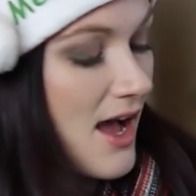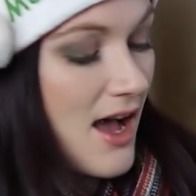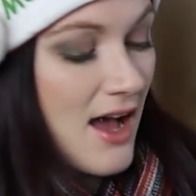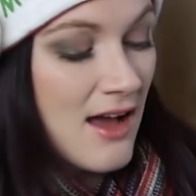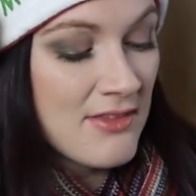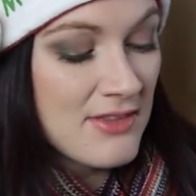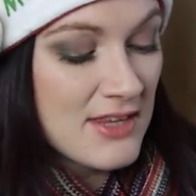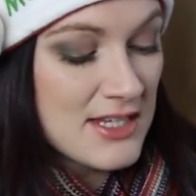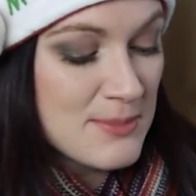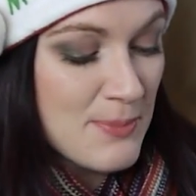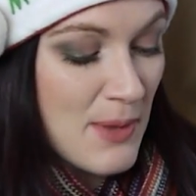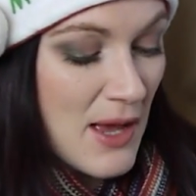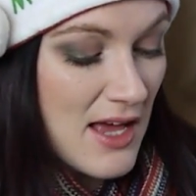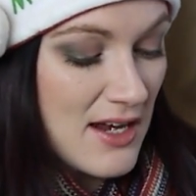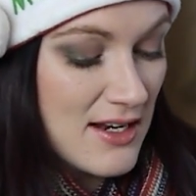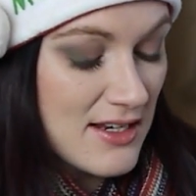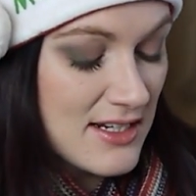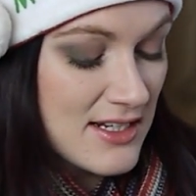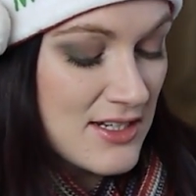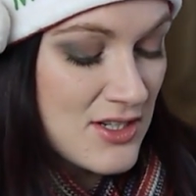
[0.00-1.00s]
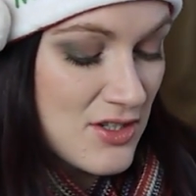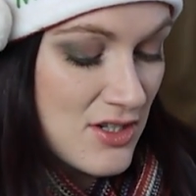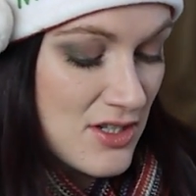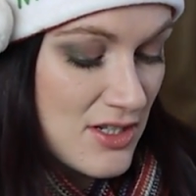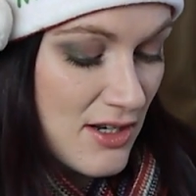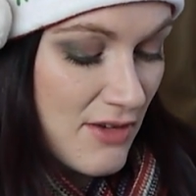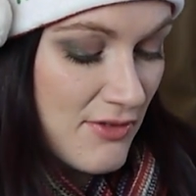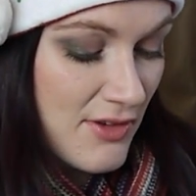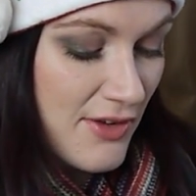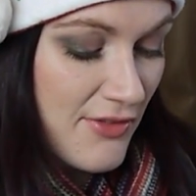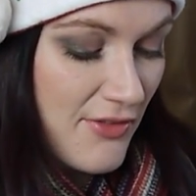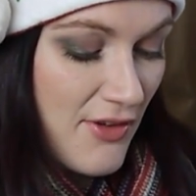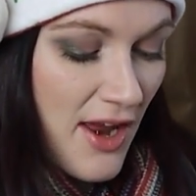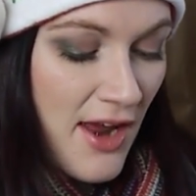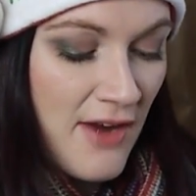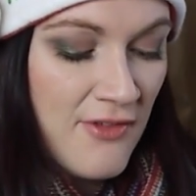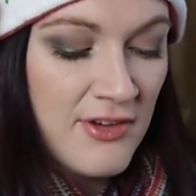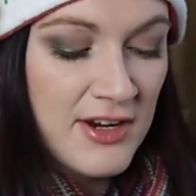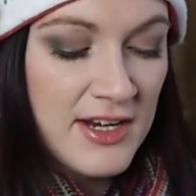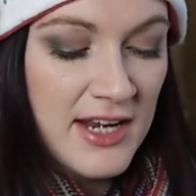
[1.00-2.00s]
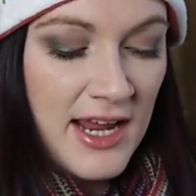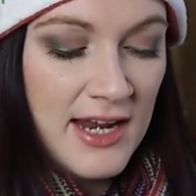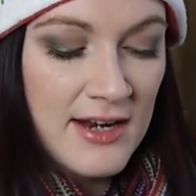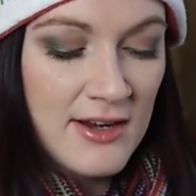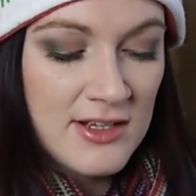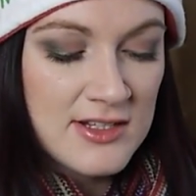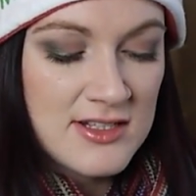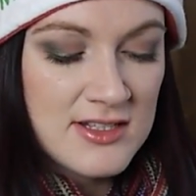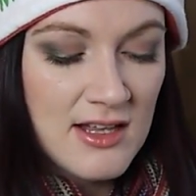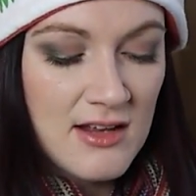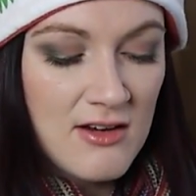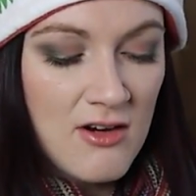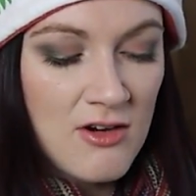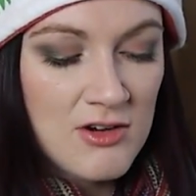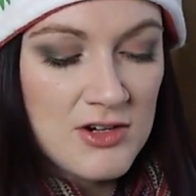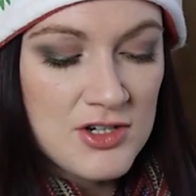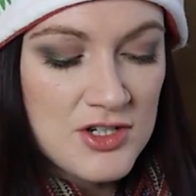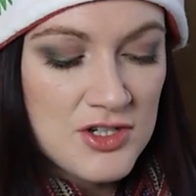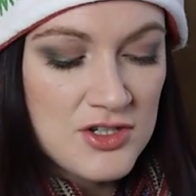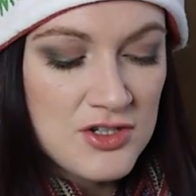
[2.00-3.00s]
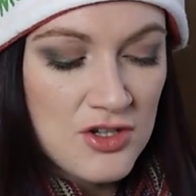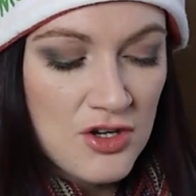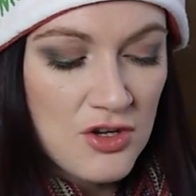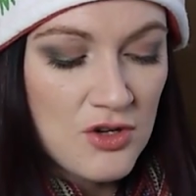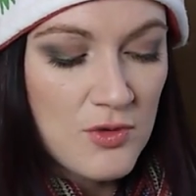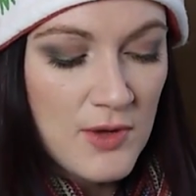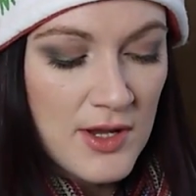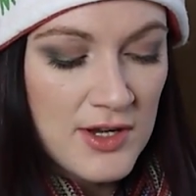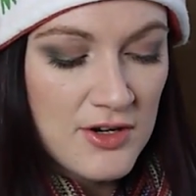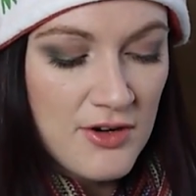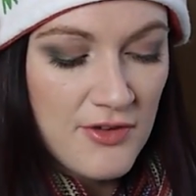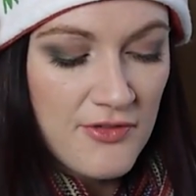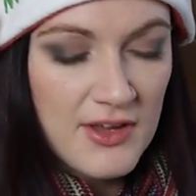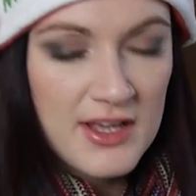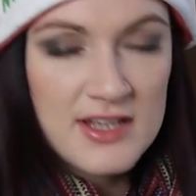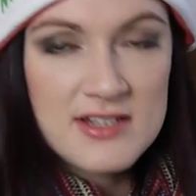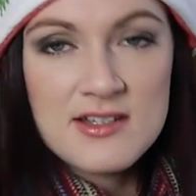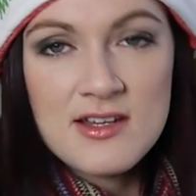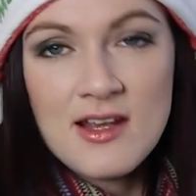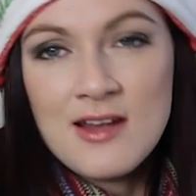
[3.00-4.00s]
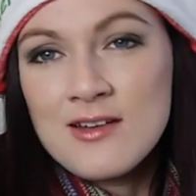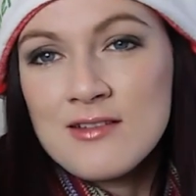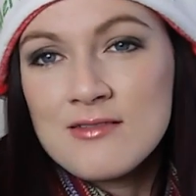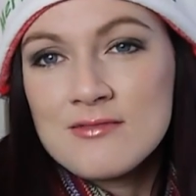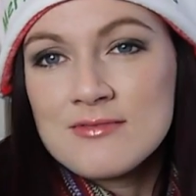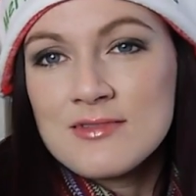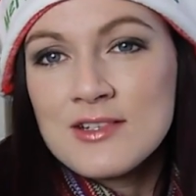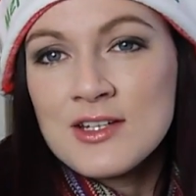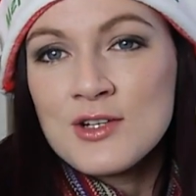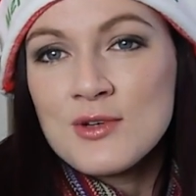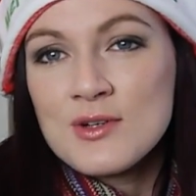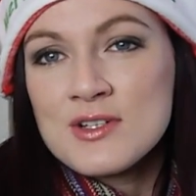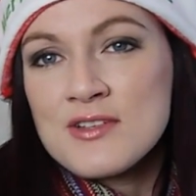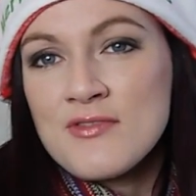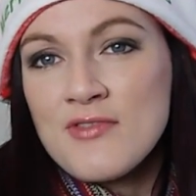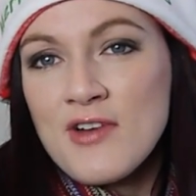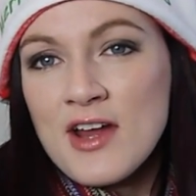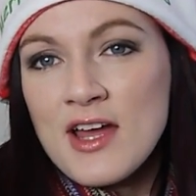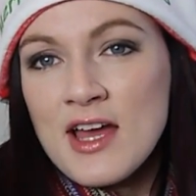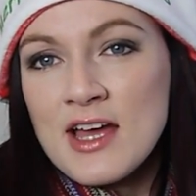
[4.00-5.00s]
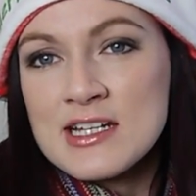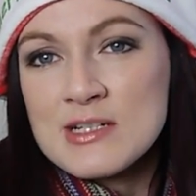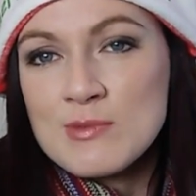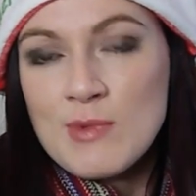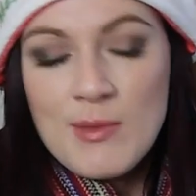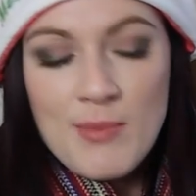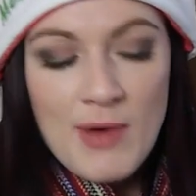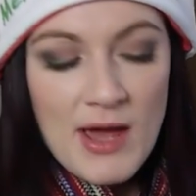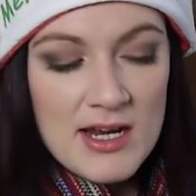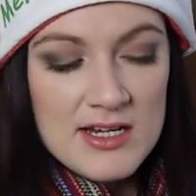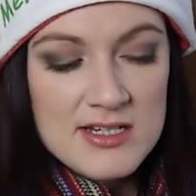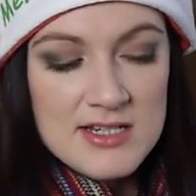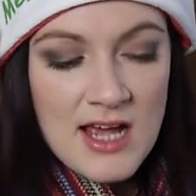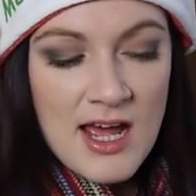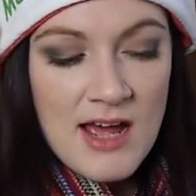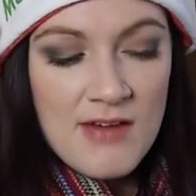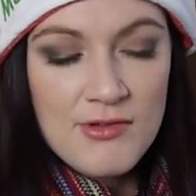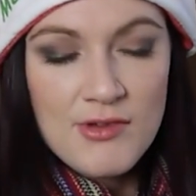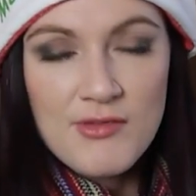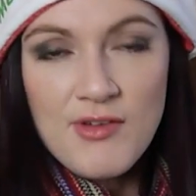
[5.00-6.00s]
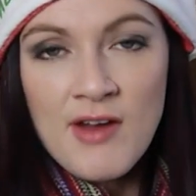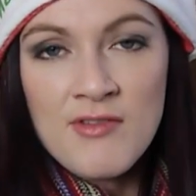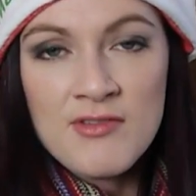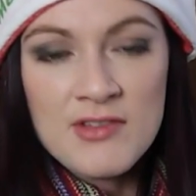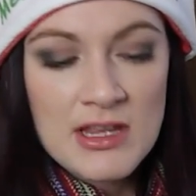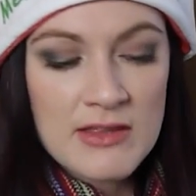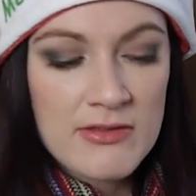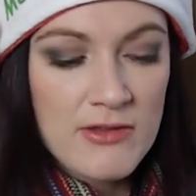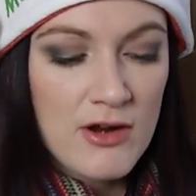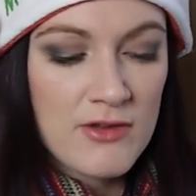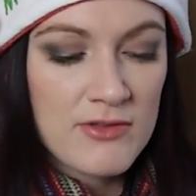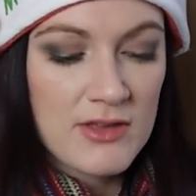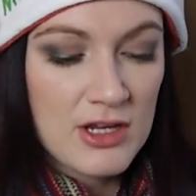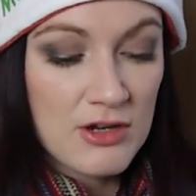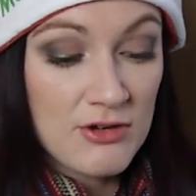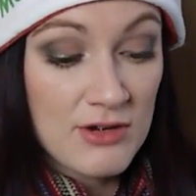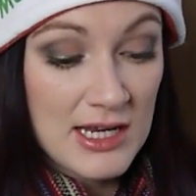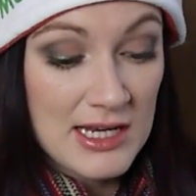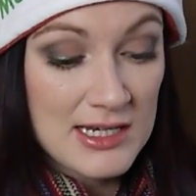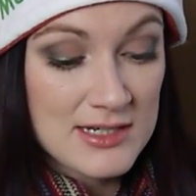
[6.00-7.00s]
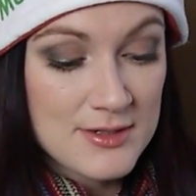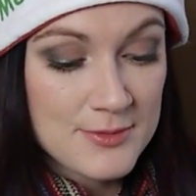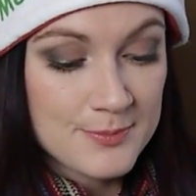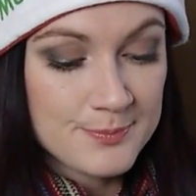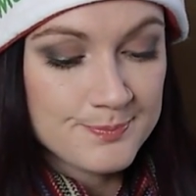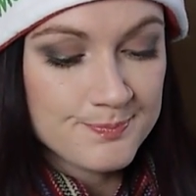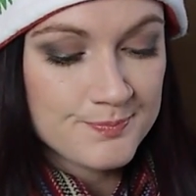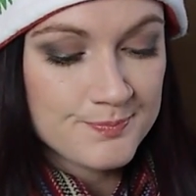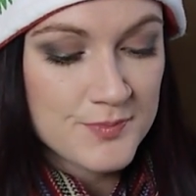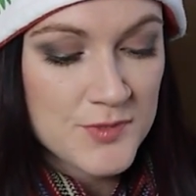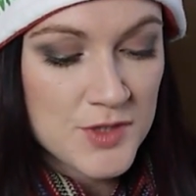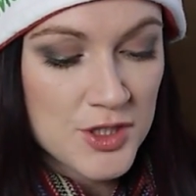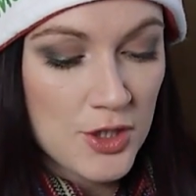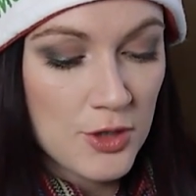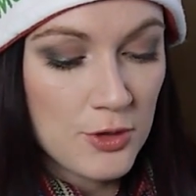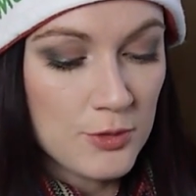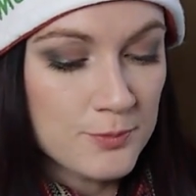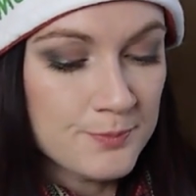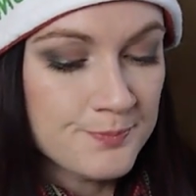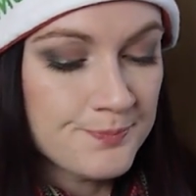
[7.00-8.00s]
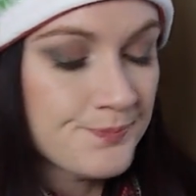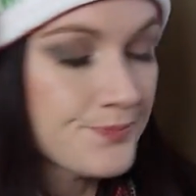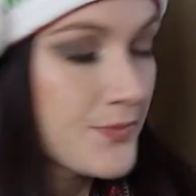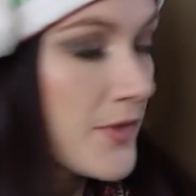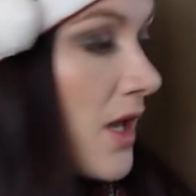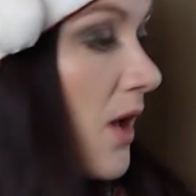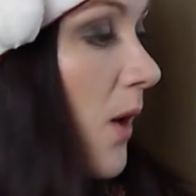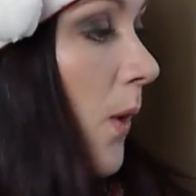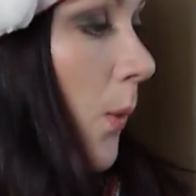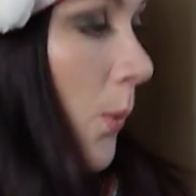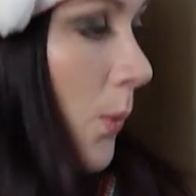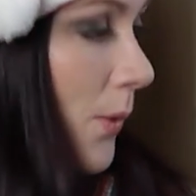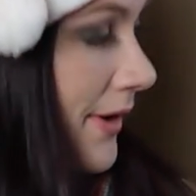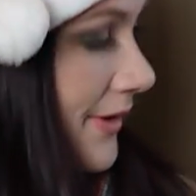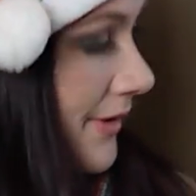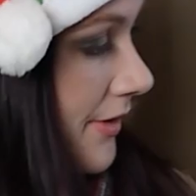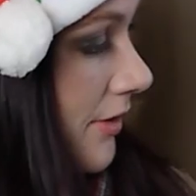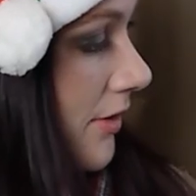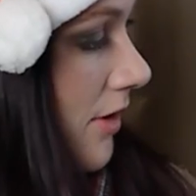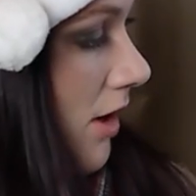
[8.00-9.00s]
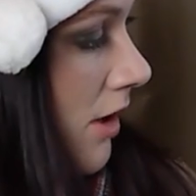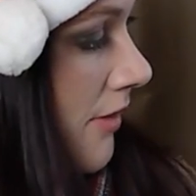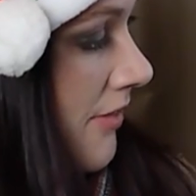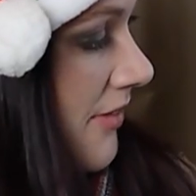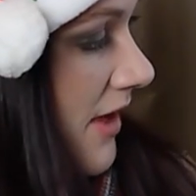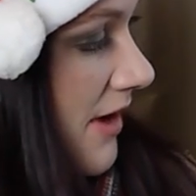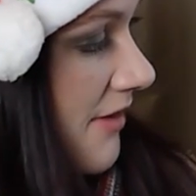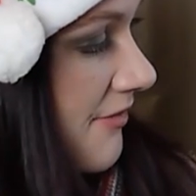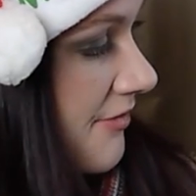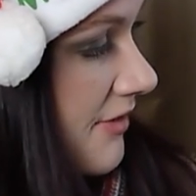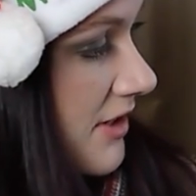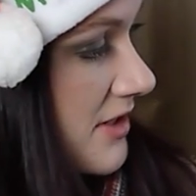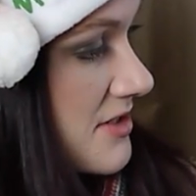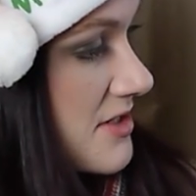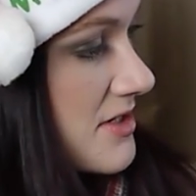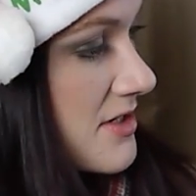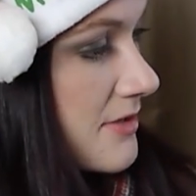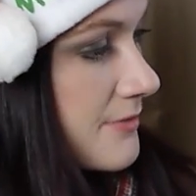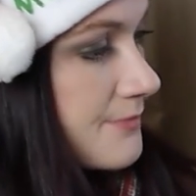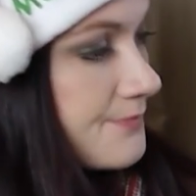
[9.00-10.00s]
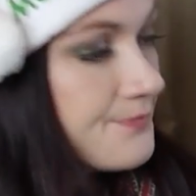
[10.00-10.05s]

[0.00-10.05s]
And this palette is just lovely for everyday looks that aren't too in your face. And you know, it's a very handy wee palette to have. You've everything there that you need. So, winner on that front.